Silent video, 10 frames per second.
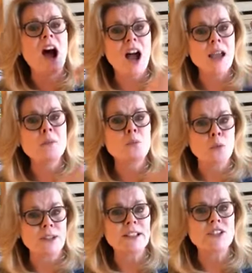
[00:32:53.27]
I am
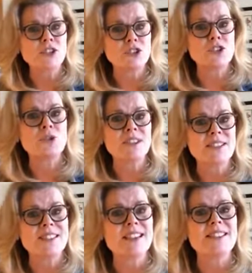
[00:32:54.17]
willing to do
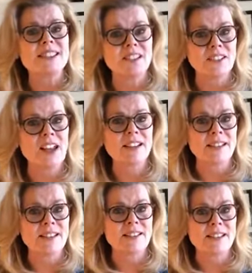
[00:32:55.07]
these things and line
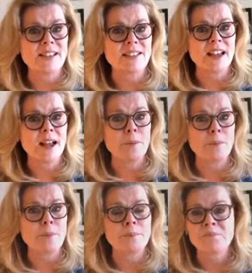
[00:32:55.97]
these things up.